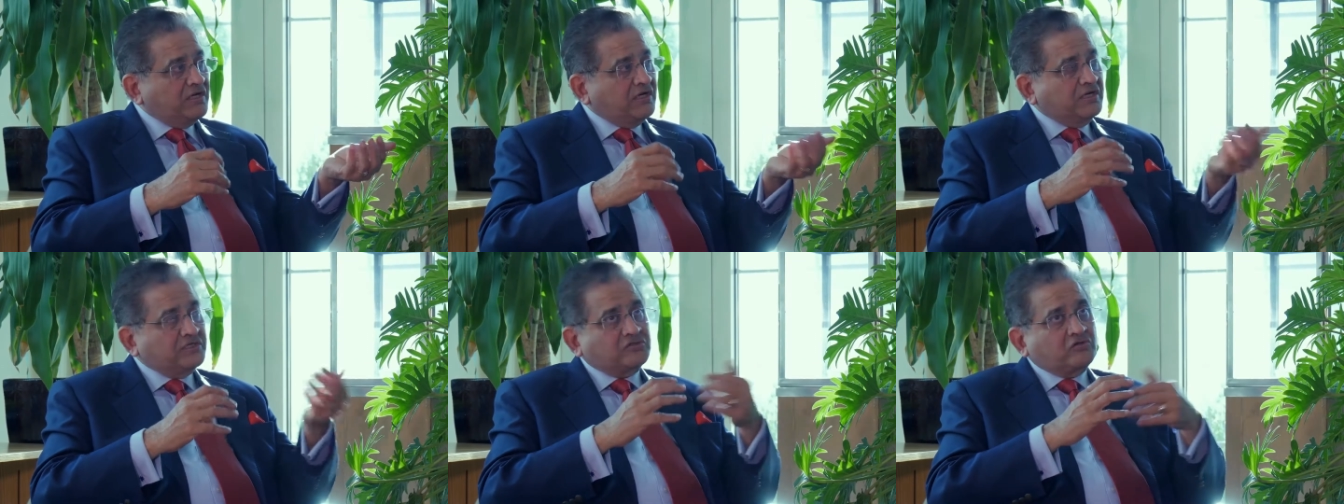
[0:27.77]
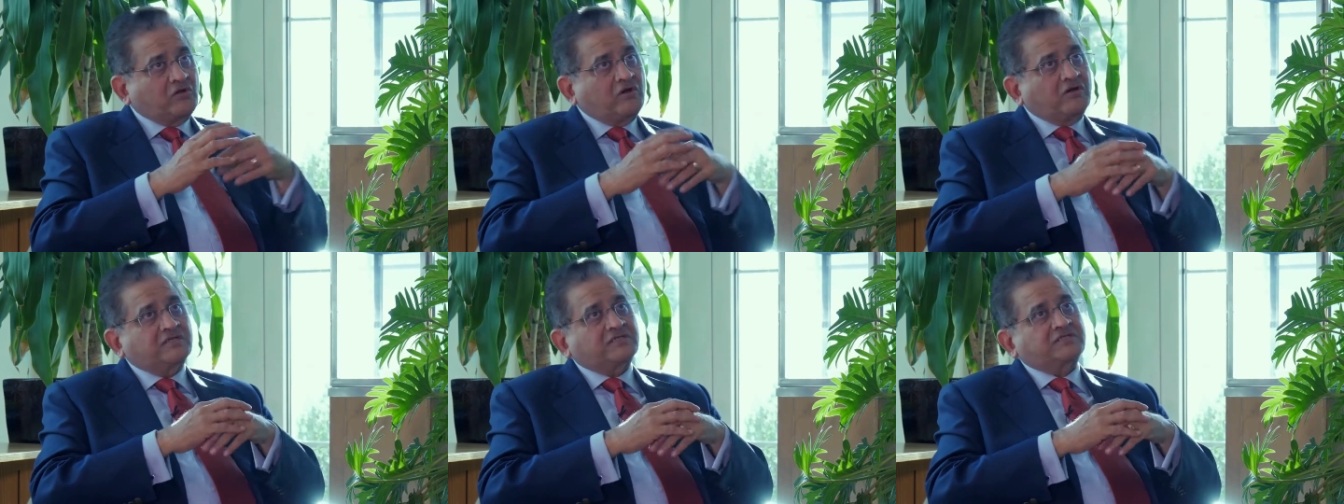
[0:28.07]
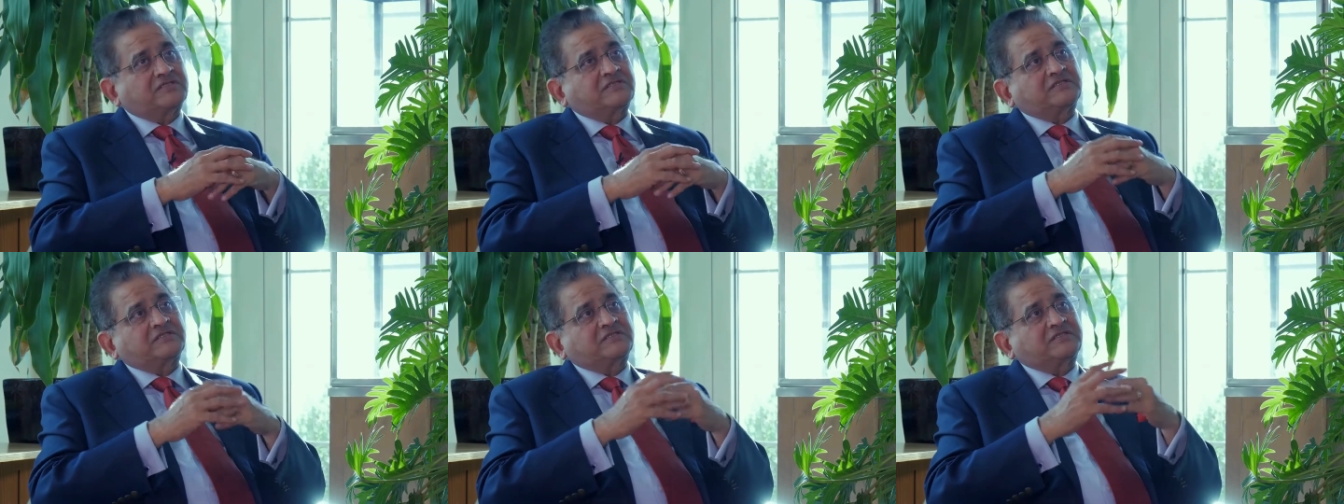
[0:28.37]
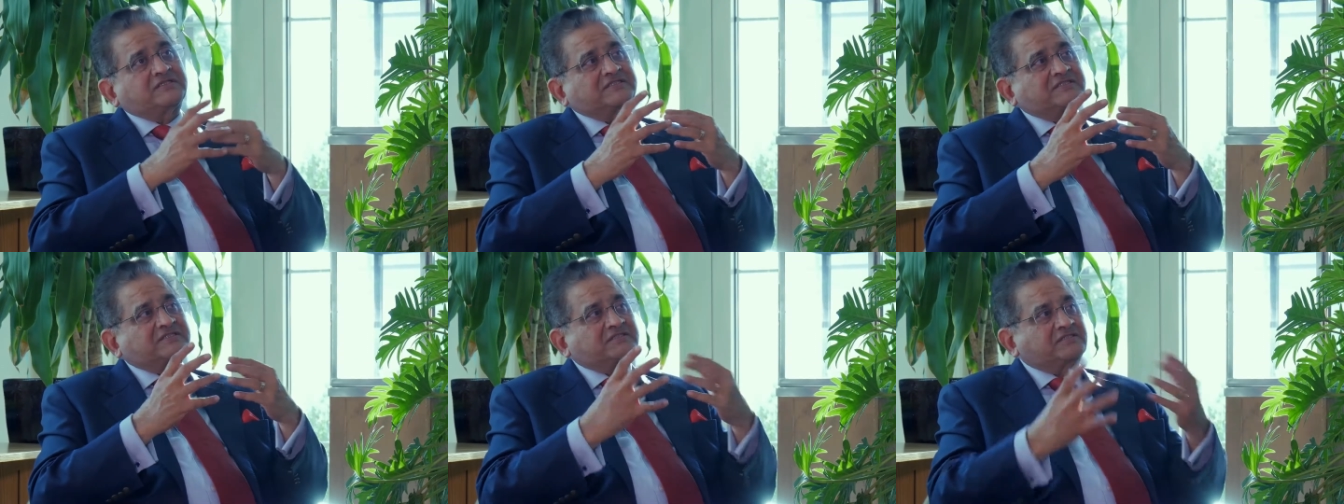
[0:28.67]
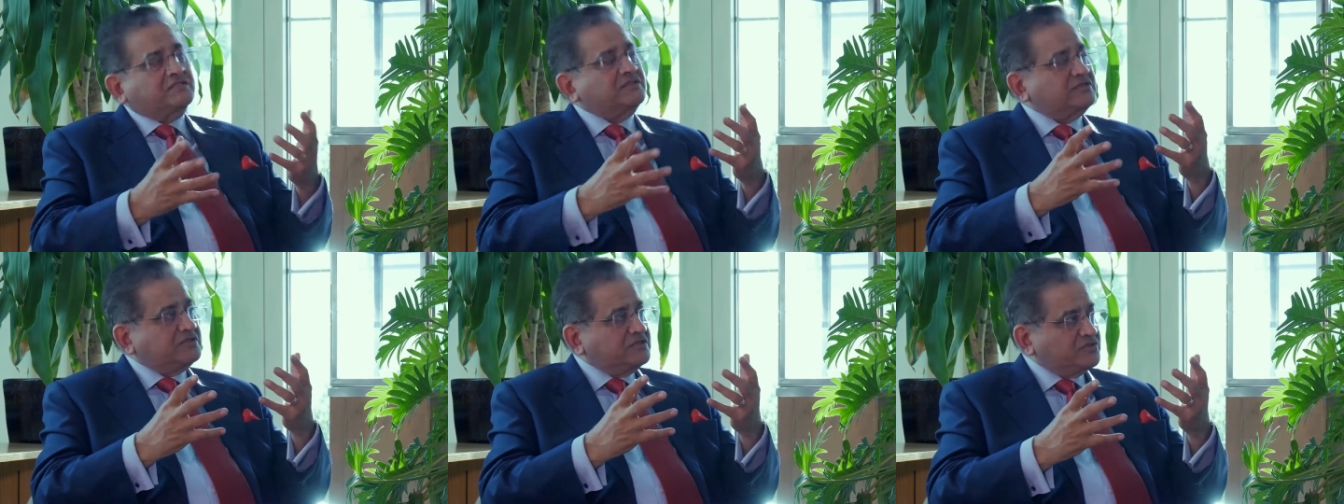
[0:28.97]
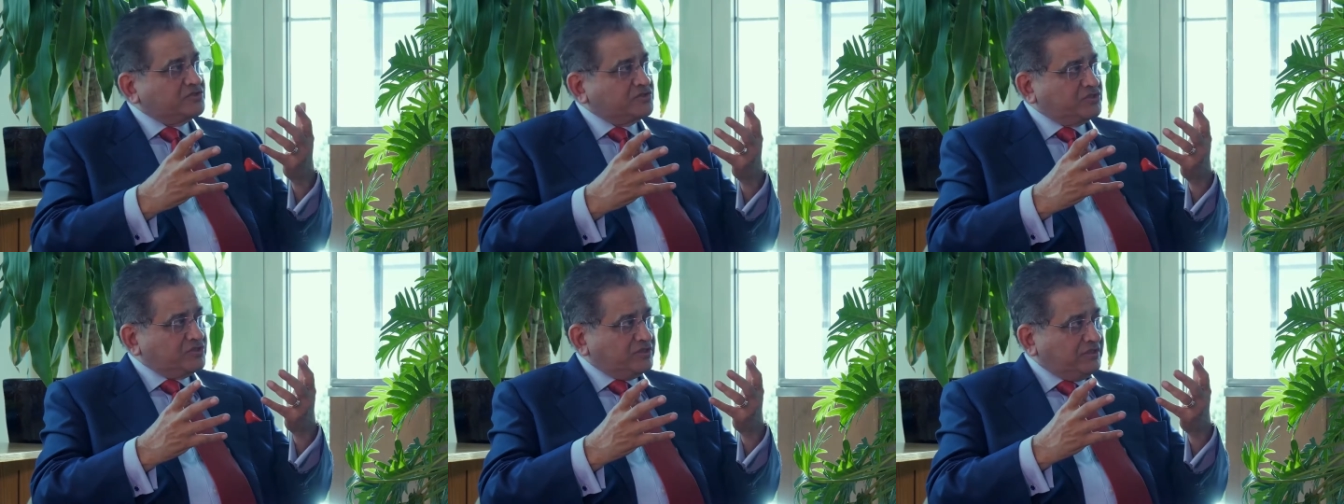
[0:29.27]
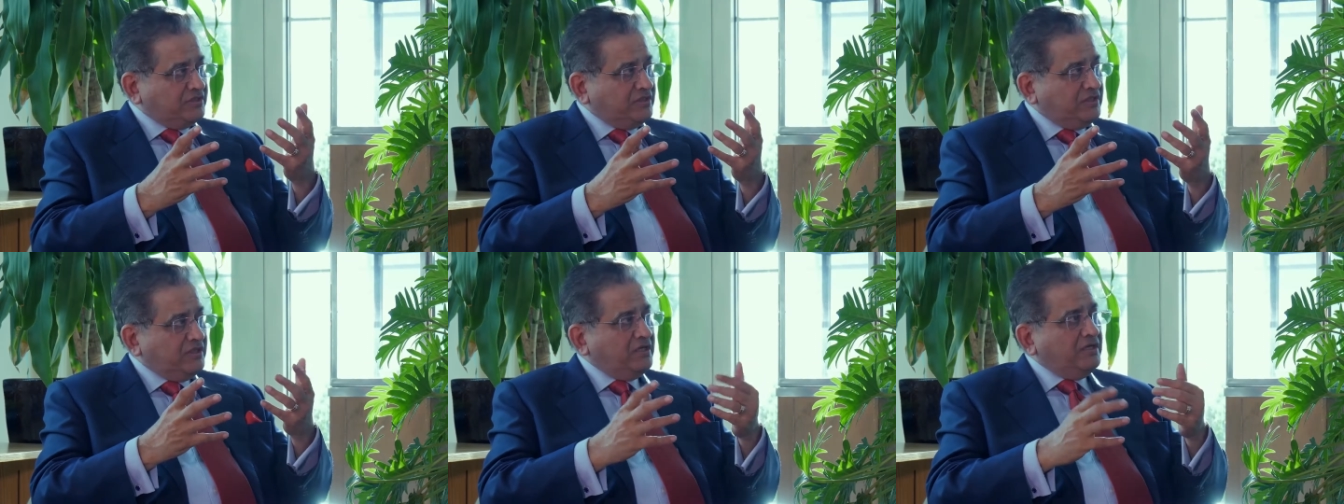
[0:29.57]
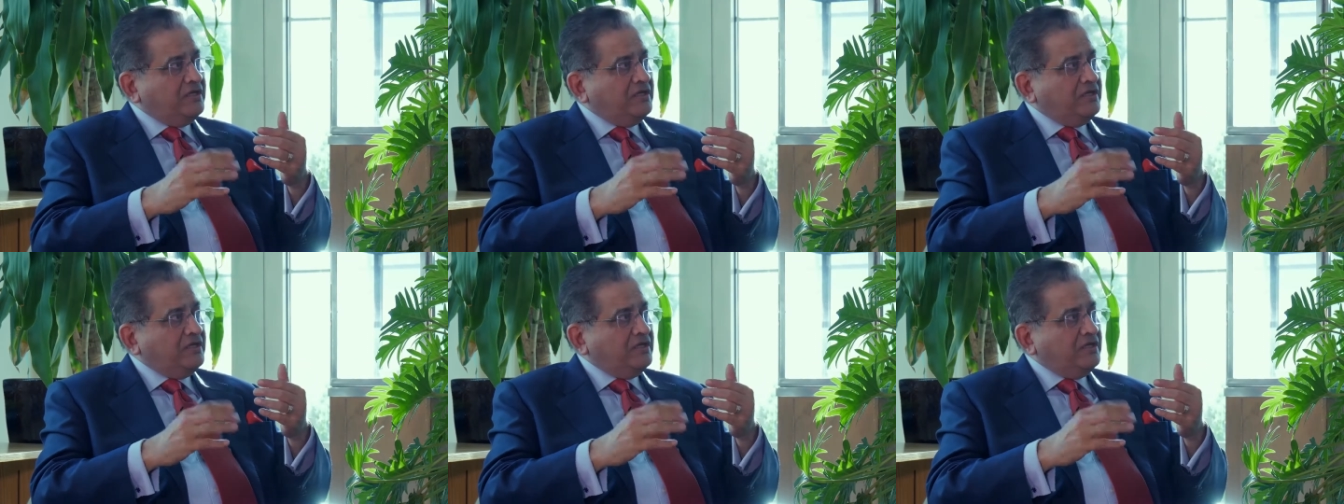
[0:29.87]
And as long as there's consistency